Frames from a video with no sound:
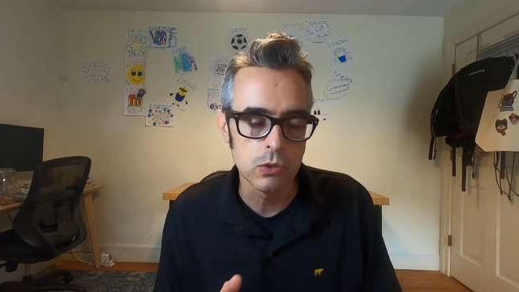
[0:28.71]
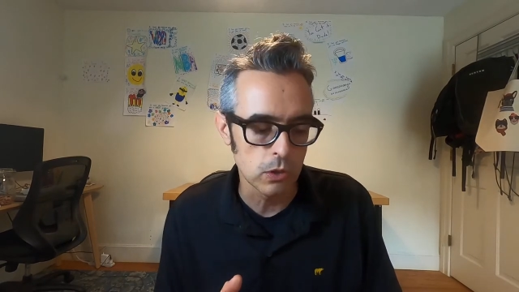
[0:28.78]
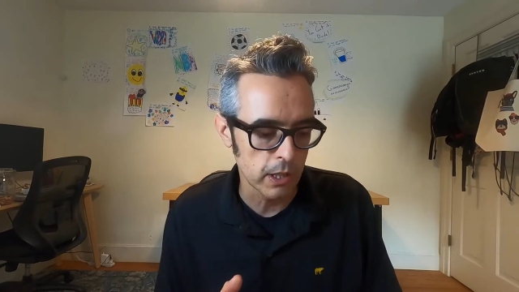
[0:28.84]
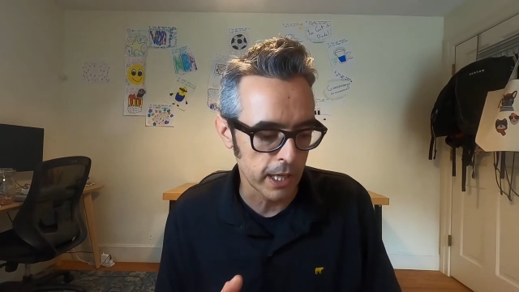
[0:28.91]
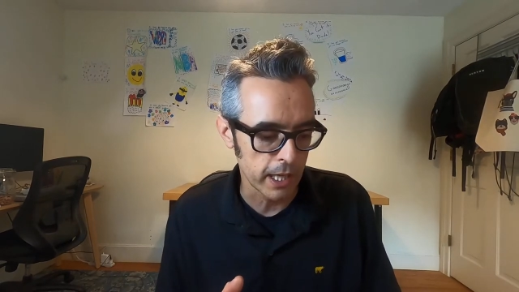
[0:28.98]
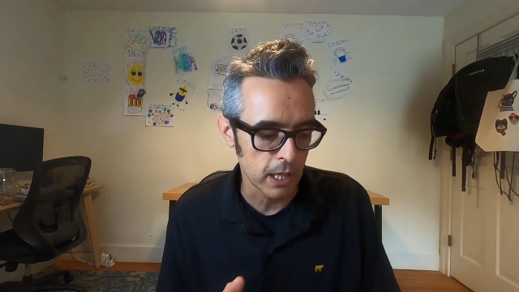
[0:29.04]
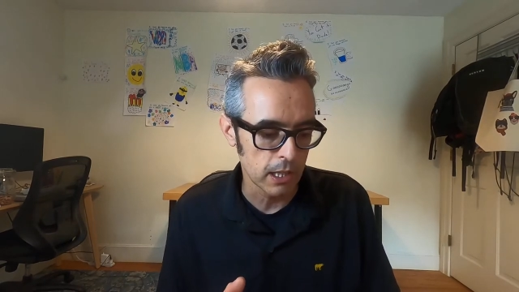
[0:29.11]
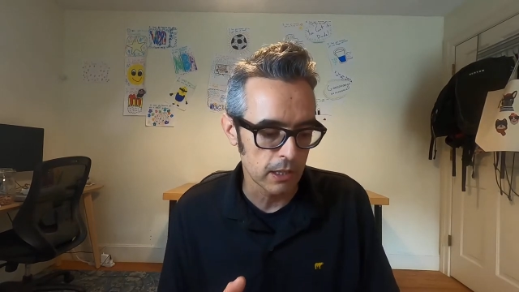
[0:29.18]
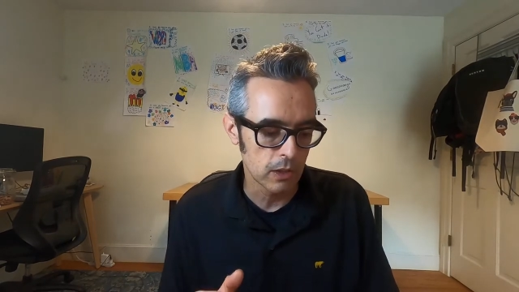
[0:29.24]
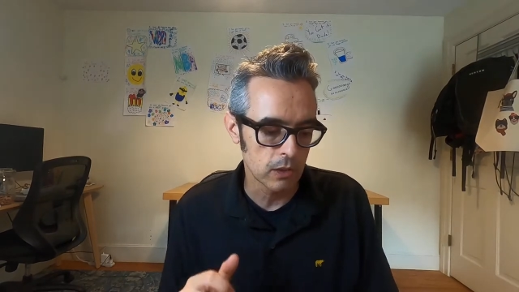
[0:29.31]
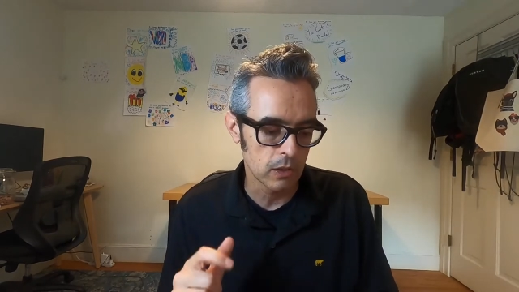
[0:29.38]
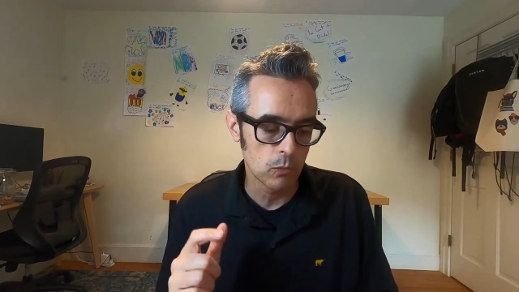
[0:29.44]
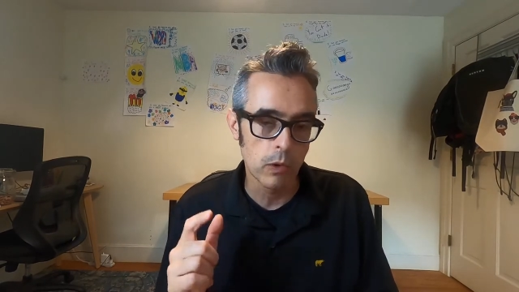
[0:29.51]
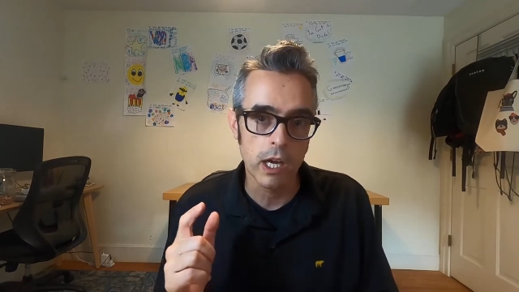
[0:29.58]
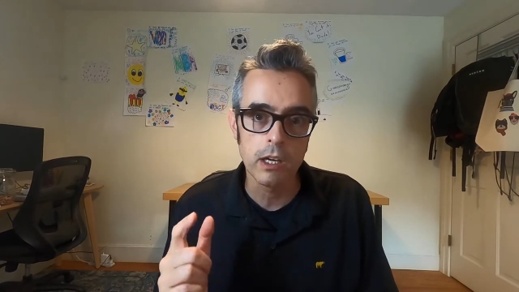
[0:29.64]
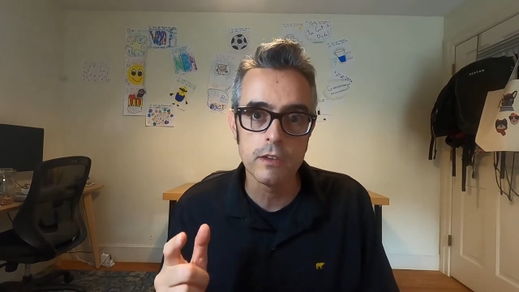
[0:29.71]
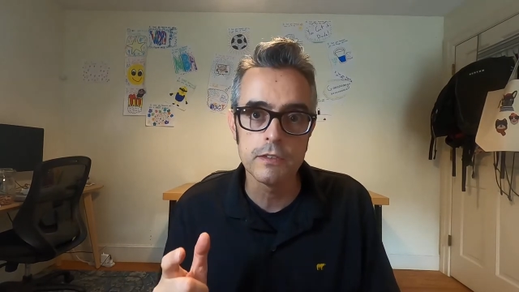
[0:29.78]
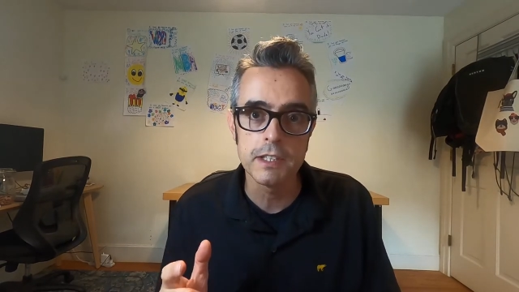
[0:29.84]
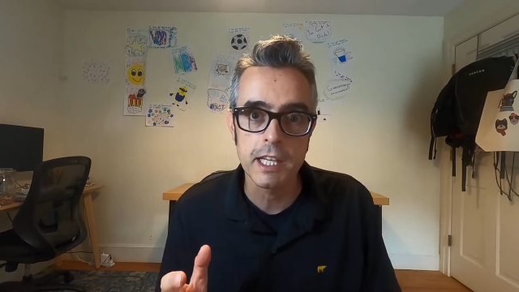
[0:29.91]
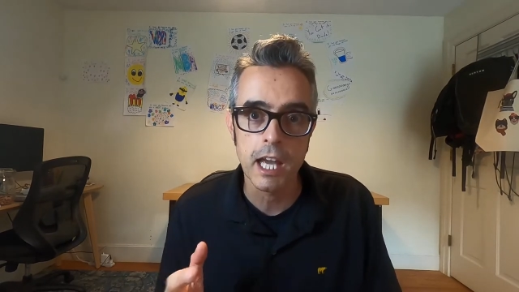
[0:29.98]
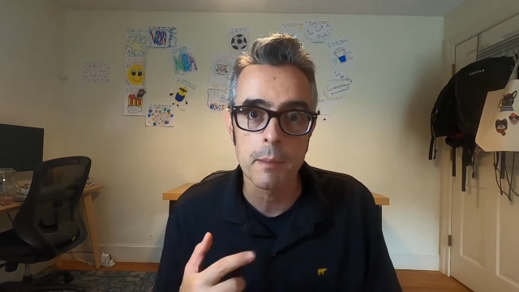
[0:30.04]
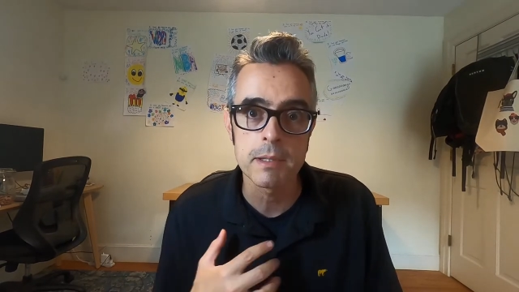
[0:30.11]
today one
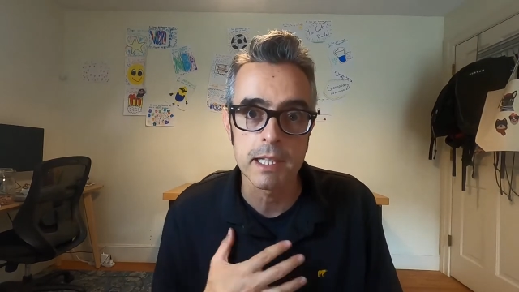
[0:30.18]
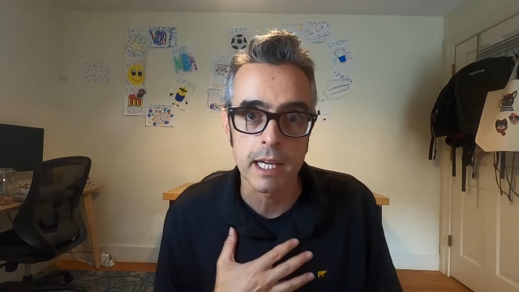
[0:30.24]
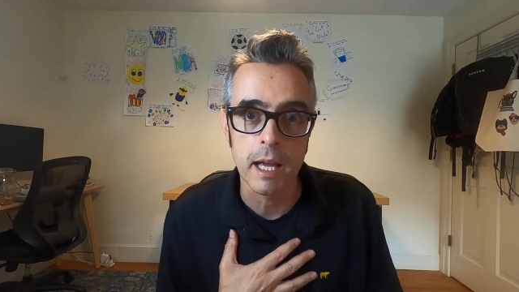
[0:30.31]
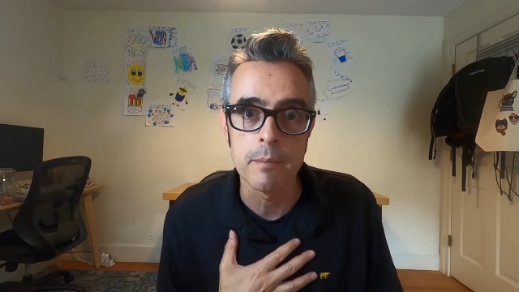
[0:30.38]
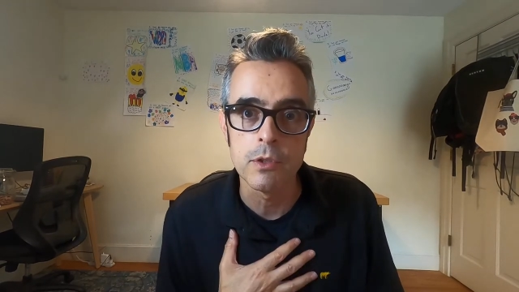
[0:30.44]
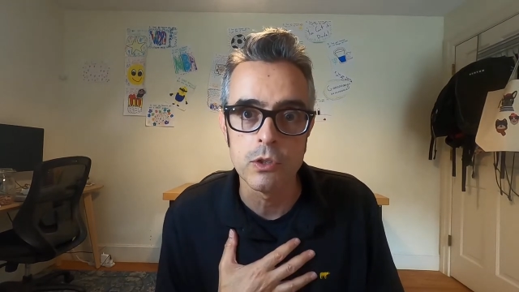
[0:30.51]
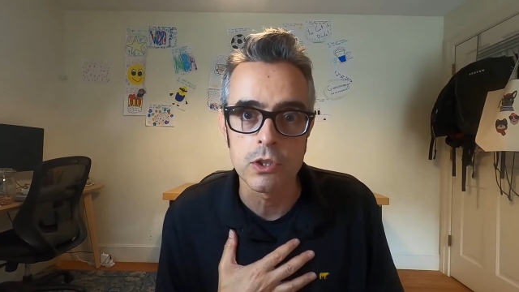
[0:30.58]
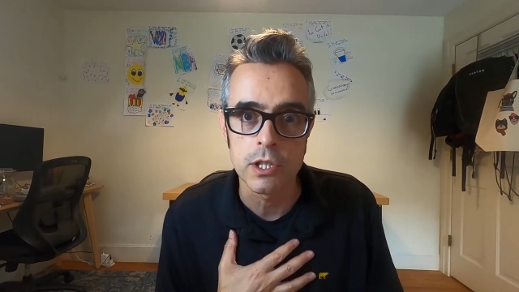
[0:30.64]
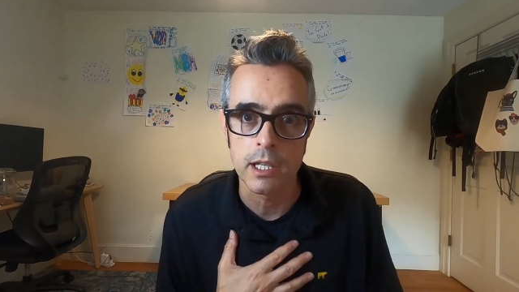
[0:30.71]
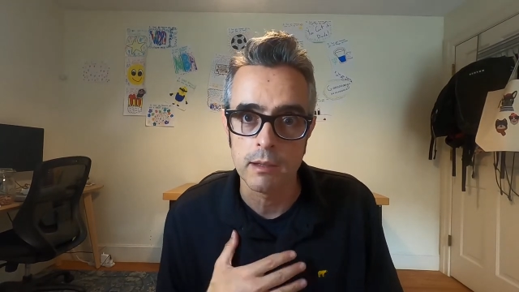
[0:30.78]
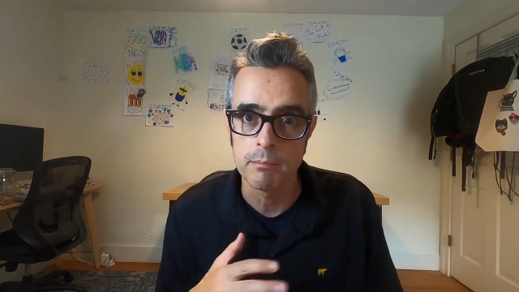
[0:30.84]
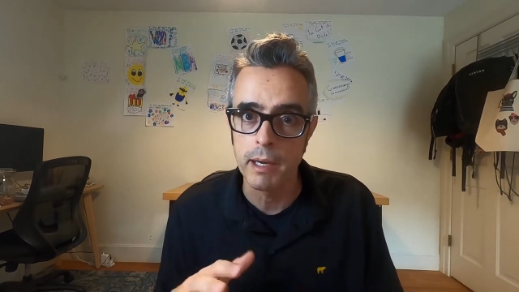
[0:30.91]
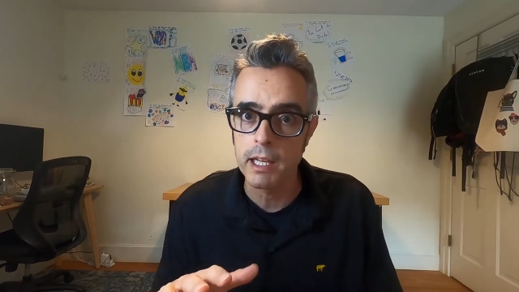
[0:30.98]
of the apps that I'm using.